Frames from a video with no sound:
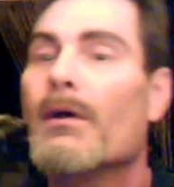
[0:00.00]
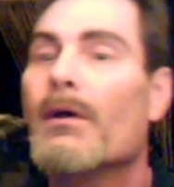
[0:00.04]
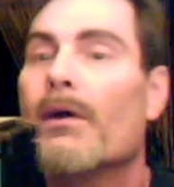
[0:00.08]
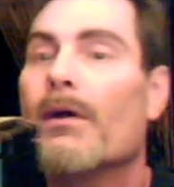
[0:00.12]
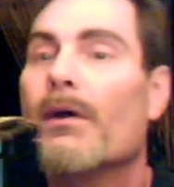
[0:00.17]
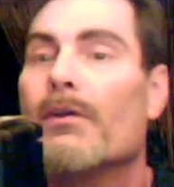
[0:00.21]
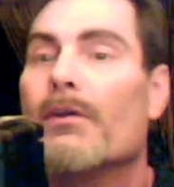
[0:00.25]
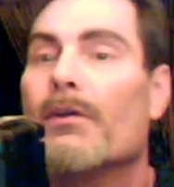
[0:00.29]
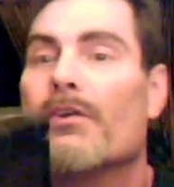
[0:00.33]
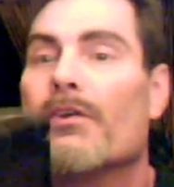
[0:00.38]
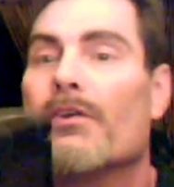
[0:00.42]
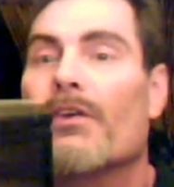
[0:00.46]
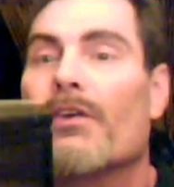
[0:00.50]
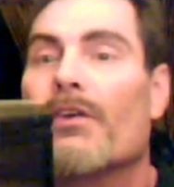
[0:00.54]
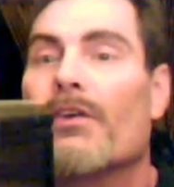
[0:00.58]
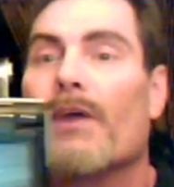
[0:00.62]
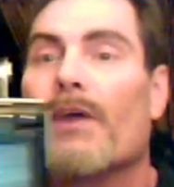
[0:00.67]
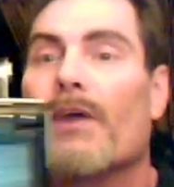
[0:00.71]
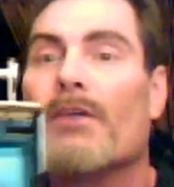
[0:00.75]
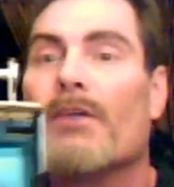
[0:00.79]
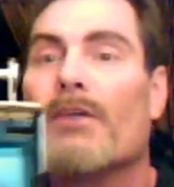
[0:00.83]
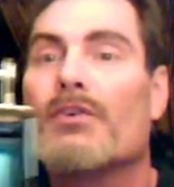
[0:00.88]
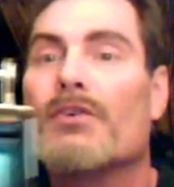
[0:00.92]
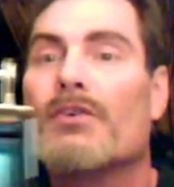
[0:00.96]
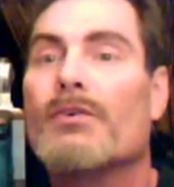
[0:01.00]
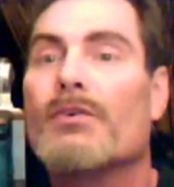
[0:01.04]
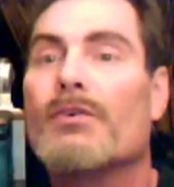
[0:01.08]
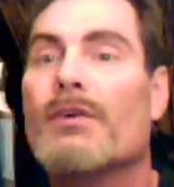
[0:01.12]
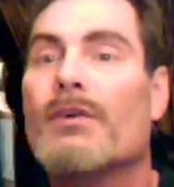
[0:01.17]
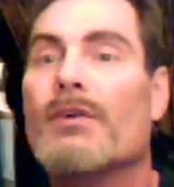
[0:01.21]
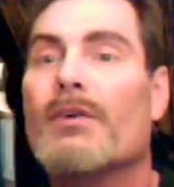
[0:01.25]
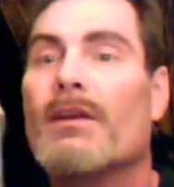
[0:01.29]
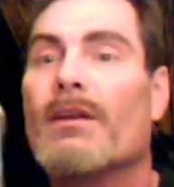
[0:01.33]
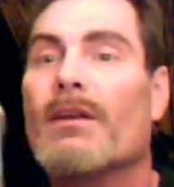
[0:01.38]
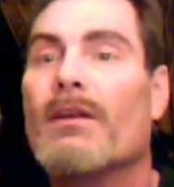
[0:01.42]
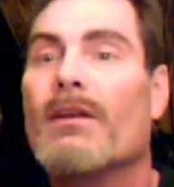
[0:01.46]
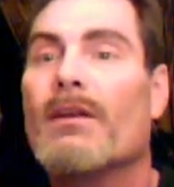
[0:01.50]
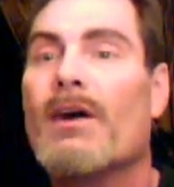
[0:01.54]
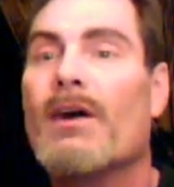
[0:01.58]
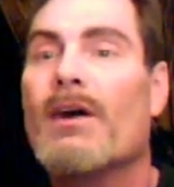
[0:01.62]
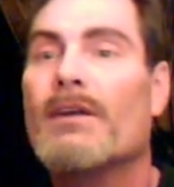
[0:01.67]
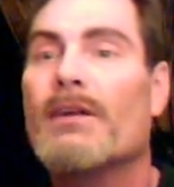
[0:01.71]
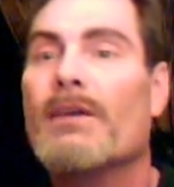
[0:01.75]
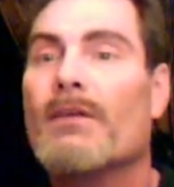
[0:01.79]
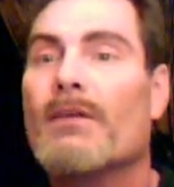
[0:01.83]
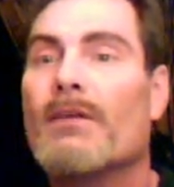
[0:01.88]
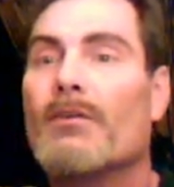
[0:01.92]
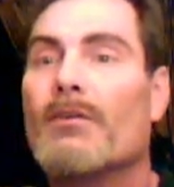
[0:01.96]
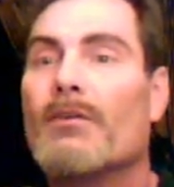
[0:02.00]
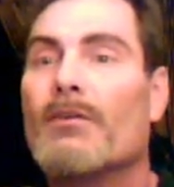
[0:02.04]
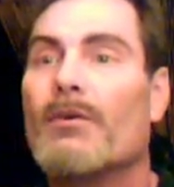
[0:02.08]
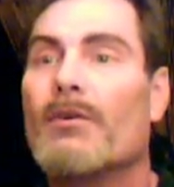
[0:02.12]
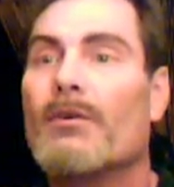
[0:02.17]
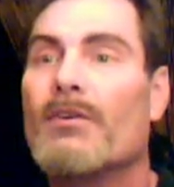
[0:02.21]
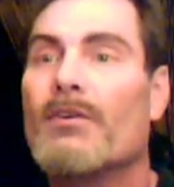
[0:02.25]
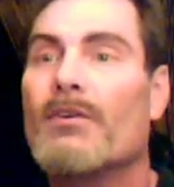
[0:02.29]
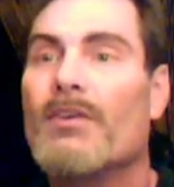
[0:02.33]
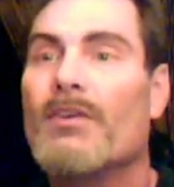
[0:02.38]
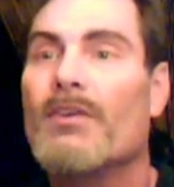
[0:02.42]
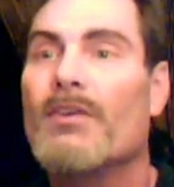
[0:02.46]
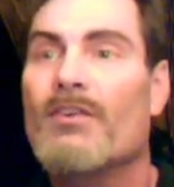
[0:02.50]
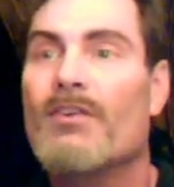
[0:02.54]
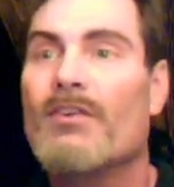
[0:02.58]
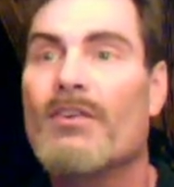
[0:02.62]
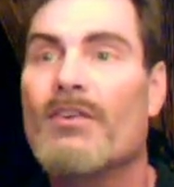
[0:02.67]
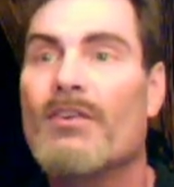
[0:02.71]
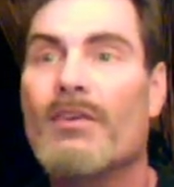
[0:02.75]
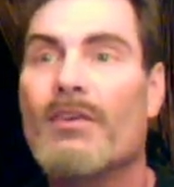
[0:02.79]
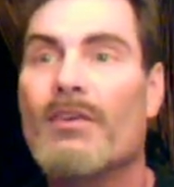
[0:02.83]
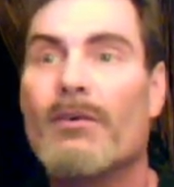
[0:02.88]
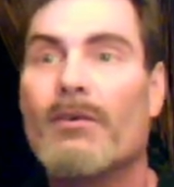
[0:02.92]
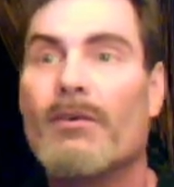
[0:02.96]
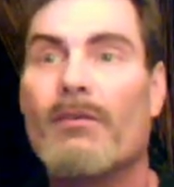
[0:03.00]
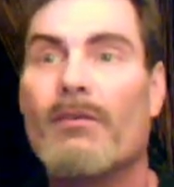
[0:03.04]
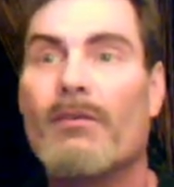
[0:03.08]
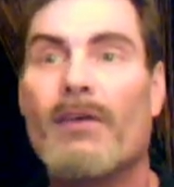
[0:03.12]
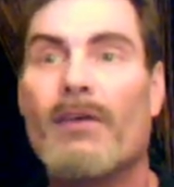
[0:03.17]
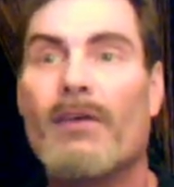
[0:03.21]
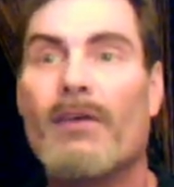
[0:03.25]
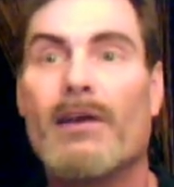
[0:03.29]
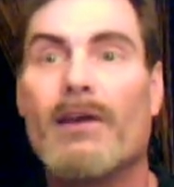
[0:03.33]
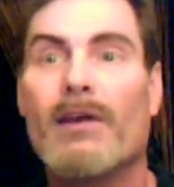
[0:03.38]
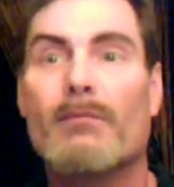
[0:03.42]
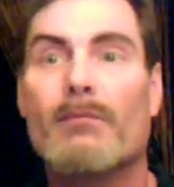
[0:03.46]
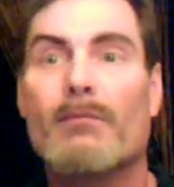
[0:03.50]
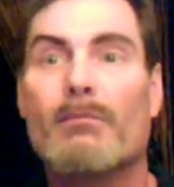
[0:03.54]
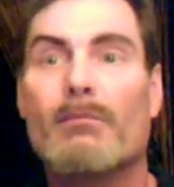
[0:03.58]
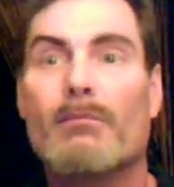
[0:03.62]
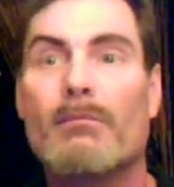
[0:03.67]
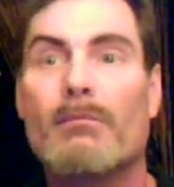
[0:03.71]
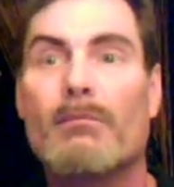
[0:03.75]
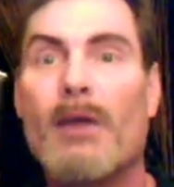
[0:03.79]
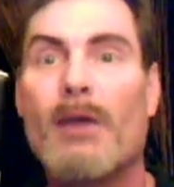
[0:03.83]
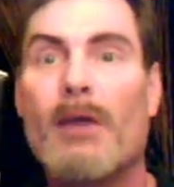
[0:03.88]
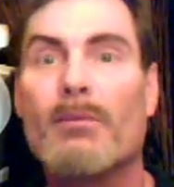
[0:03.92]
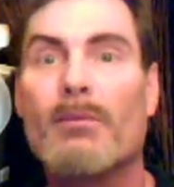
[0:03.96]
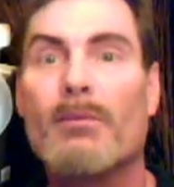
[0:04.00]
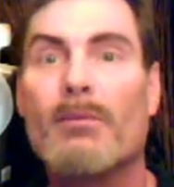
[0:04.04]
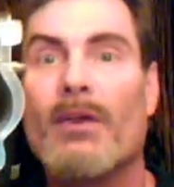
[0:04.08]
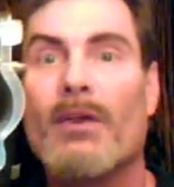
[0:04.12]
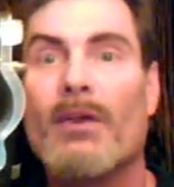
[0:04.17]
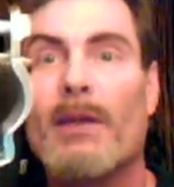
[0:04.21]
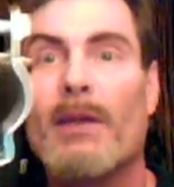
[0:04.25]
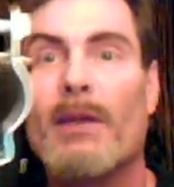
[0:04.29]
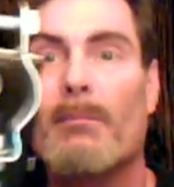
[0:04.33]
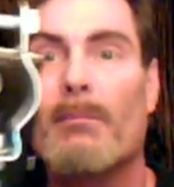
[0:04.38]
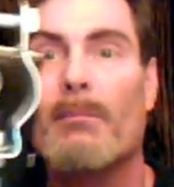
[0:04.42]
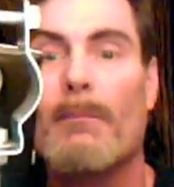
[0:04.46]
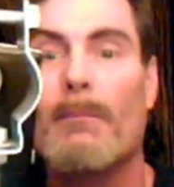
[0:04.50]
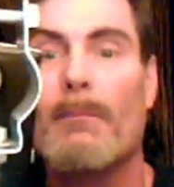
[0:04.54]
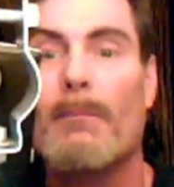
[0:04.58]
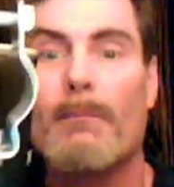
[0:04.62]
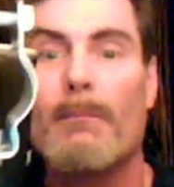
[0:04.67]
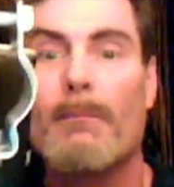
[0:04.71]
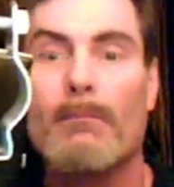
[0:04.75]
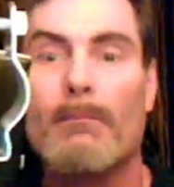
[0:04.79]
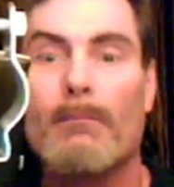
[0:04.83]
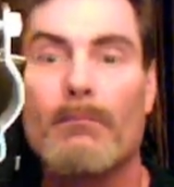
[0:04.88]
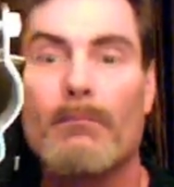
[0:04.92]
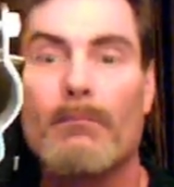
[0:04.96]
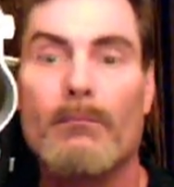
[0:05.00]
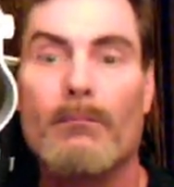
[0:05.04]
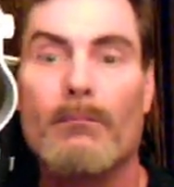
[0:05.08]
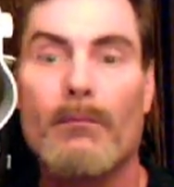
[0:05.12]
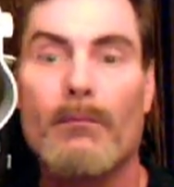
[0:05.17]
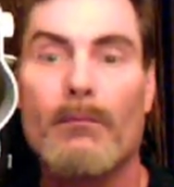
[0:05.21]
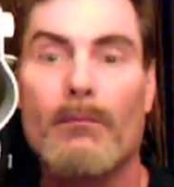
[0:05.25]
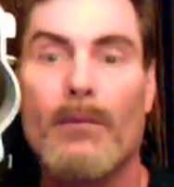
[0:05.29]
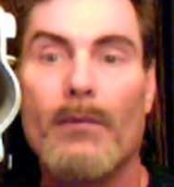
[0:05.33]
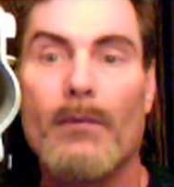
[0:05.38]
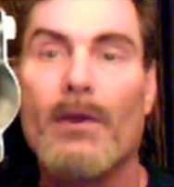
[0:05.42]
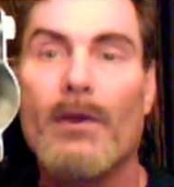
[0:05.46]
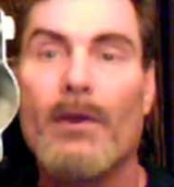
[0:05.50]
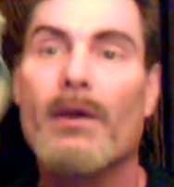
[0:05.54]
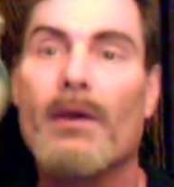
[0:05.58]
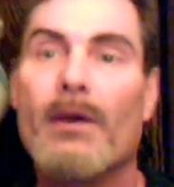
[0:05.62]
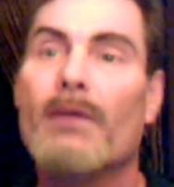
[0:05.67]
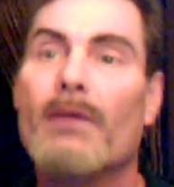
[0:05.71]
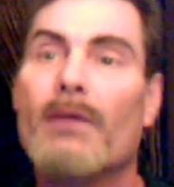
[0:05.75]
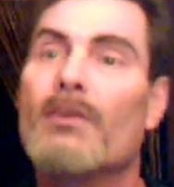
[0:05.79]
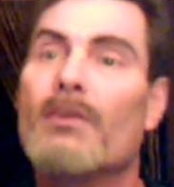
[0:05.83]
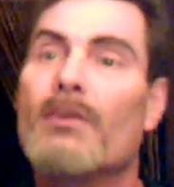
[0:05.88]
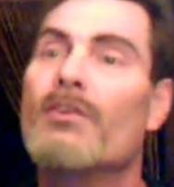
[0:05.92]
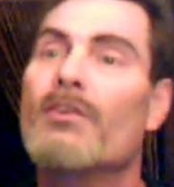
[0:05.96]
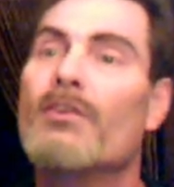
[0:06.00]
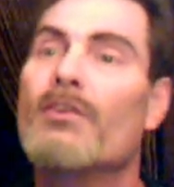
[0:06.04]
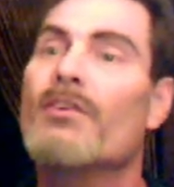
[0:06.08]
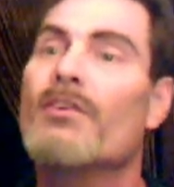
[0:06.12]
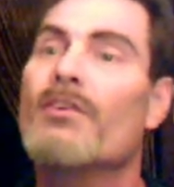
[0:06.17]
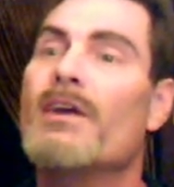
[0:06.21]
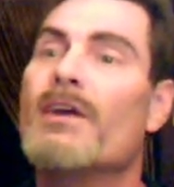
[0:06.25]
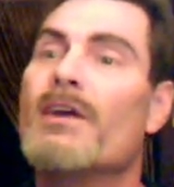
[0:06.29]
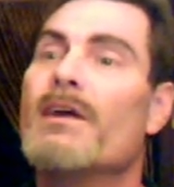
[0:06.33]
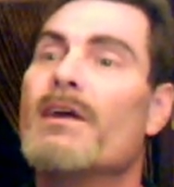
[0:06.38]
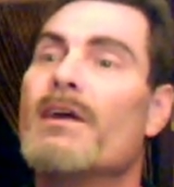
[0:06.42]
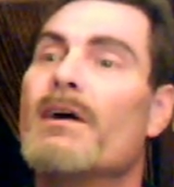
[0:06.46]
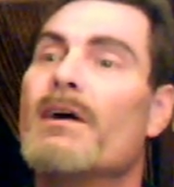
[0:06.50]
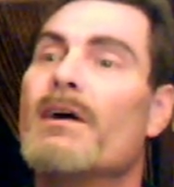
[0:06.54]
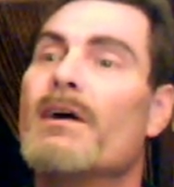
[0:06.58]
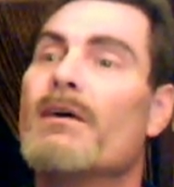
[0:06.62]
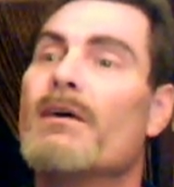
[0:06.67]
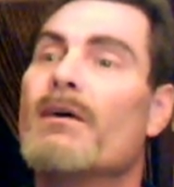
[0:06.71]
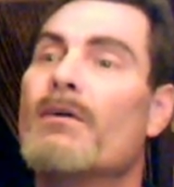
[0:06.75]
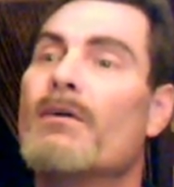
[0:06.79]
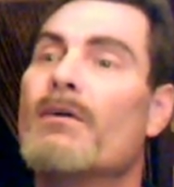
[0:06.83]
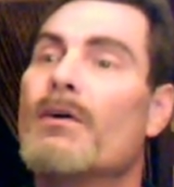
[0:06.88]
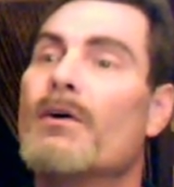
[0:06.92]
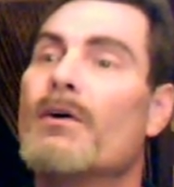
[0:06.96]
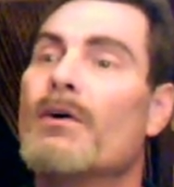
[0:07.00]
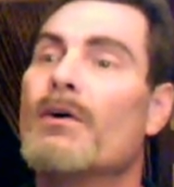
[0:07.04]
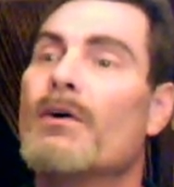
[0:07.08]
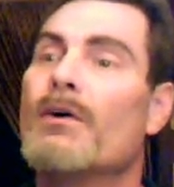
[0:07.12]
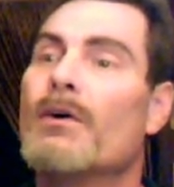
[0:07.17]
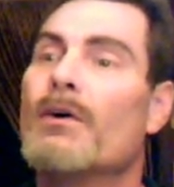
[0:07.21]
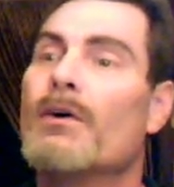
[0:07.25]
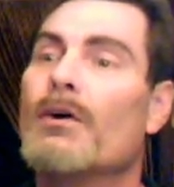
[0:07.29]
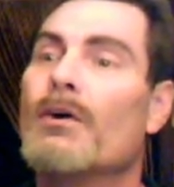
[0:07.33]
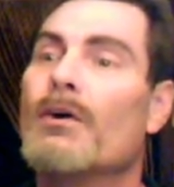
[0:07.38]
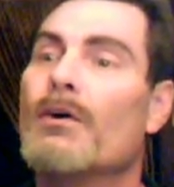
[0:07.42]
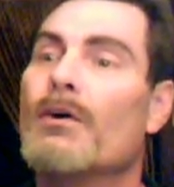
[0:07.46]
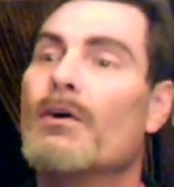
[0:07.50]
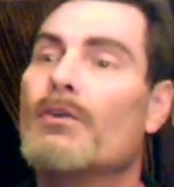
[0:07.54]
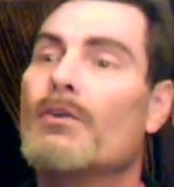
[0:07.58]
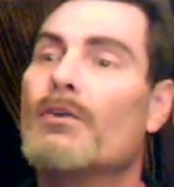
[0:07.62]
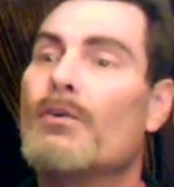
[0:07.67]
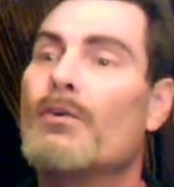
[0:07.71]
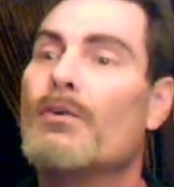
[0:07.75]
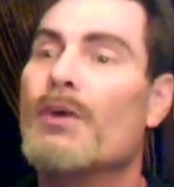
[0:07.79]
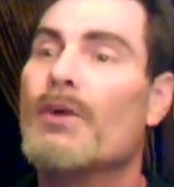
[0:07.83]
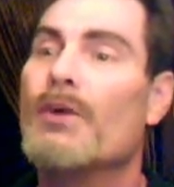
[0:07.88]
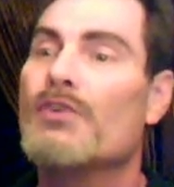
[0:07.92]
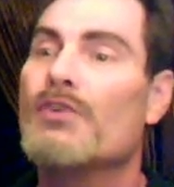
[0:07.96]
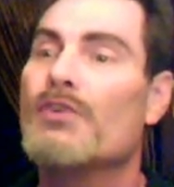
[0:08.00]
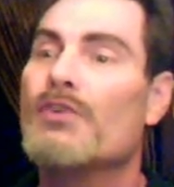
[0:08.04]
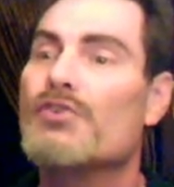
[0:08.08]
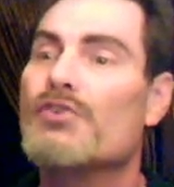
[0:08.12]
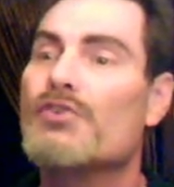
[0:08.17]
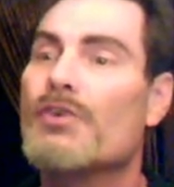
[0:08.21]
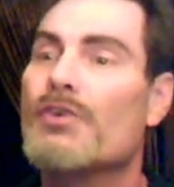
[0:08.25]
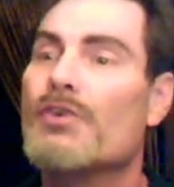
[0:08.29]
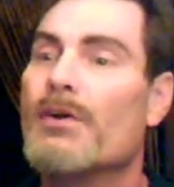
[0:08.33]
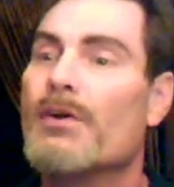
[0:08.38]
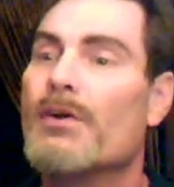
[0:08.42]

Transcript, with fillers: and you just got to make sure you get it lined up so it's in the center of that pipe clamp and this is a uh, two inch